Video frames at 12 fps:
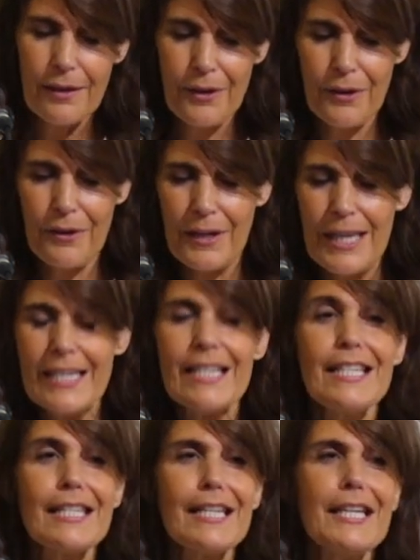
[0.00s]
it
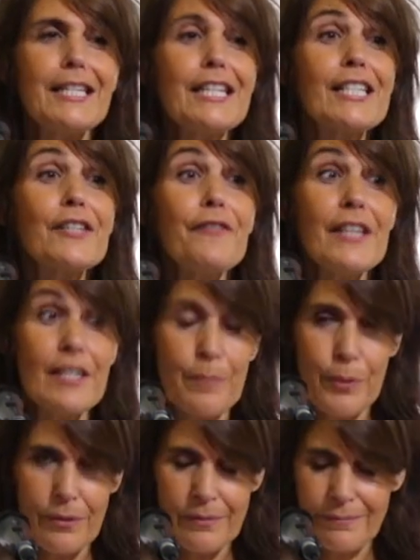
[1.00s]
is
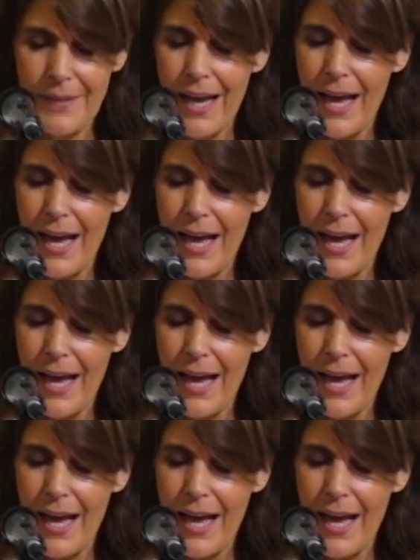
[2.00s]
feasible.